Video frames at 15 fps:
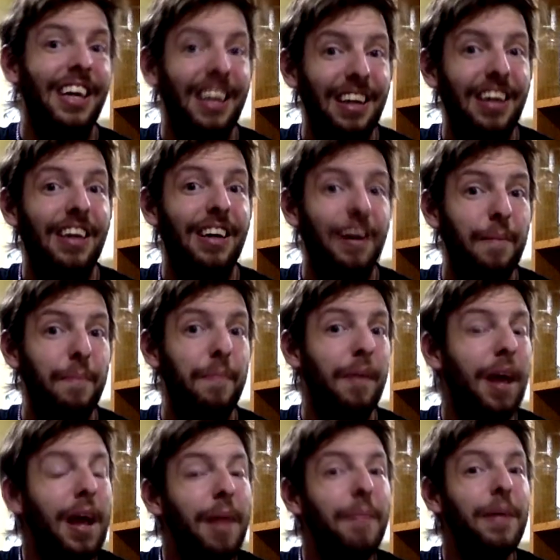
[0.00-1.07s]
like
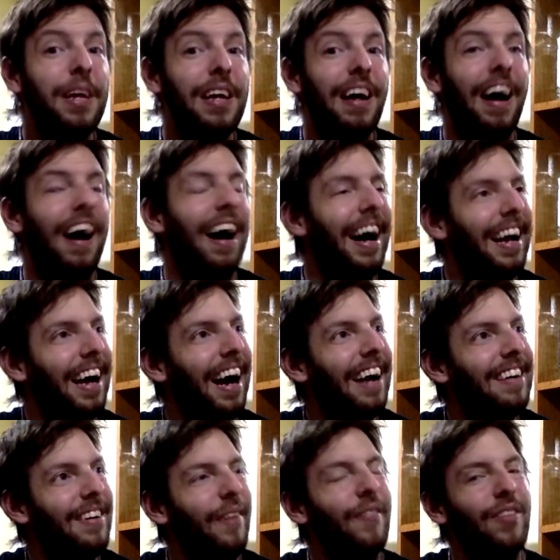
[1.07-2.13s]
maybe,
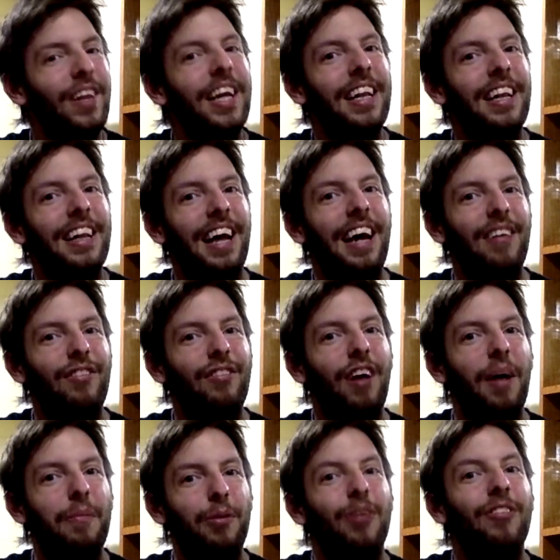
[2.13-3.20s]
I don't think the last
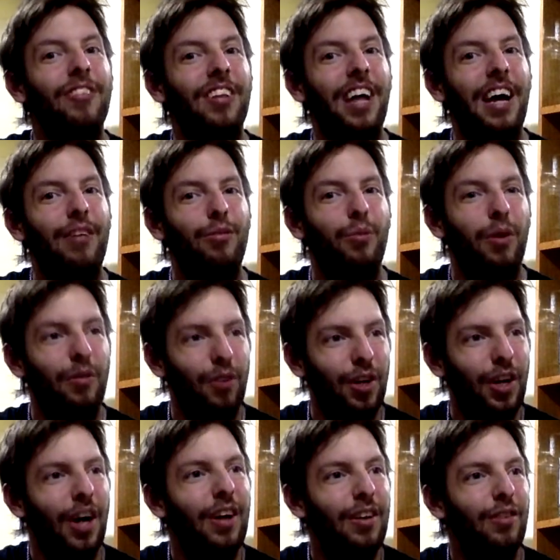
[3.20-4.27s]
chapter is the last one,
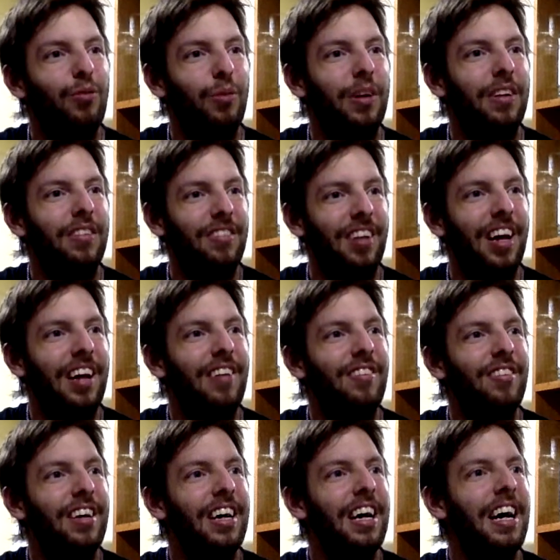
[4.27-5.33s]
regardless what it
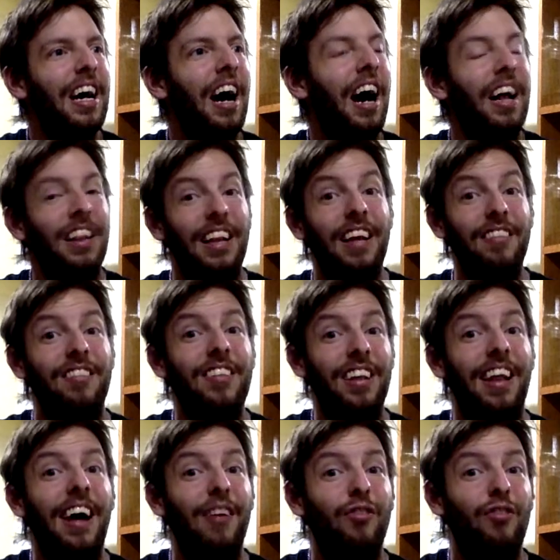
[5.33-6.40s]
says, unless
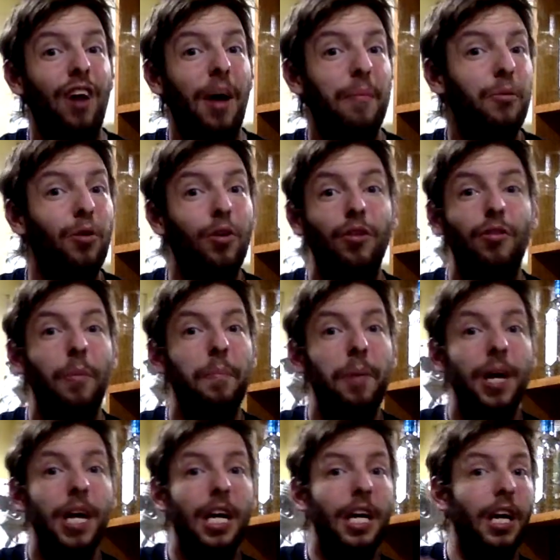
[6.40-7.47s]
the last chapter is a
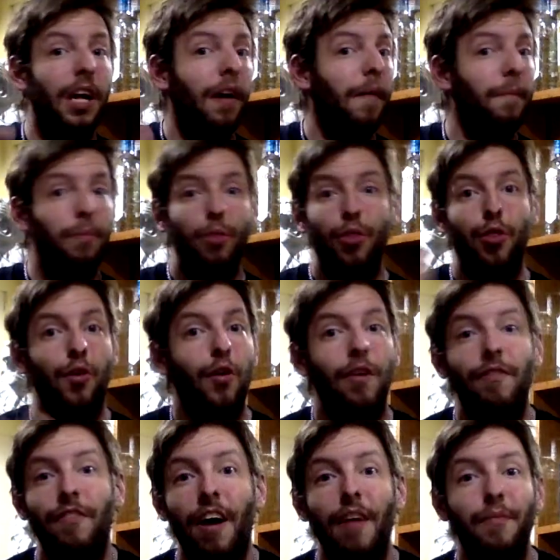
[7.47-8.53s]
big
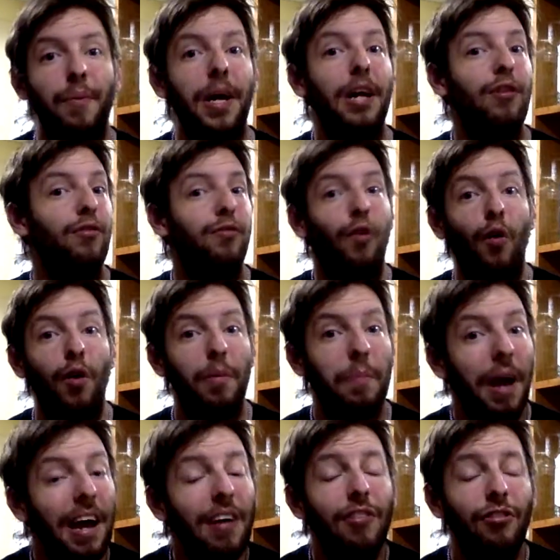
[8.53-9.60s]
35-page,
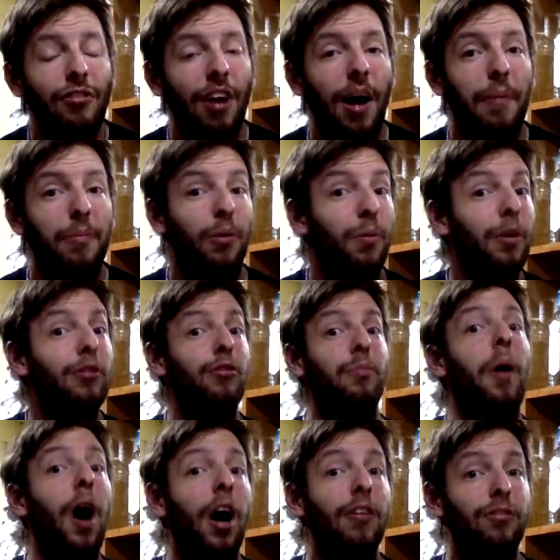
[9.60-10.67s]
40-page chapter, which is
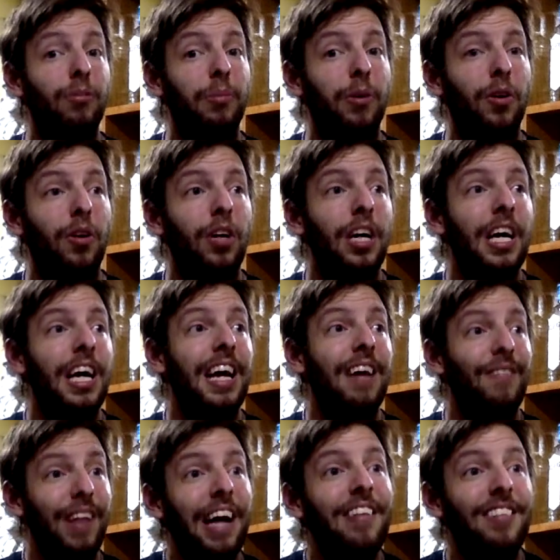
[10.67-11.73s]
possible.
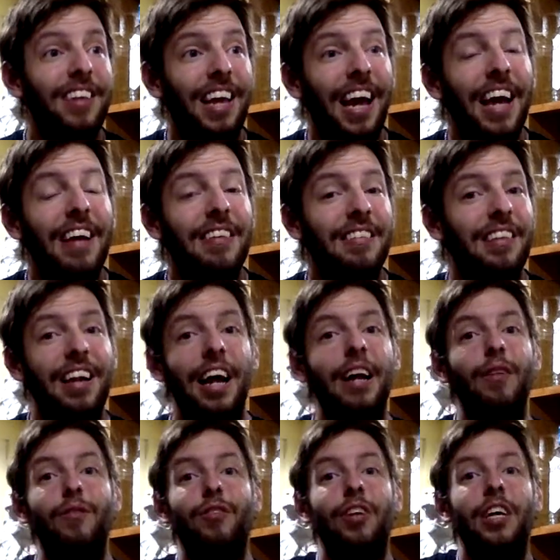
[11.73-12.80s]
If that's the case, then I
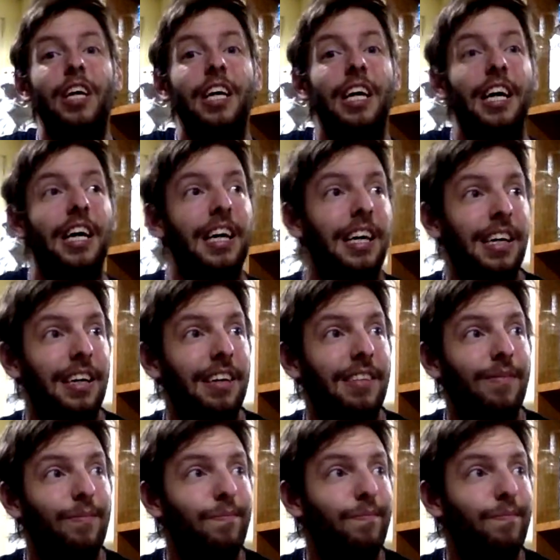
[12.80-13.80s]
don't see, I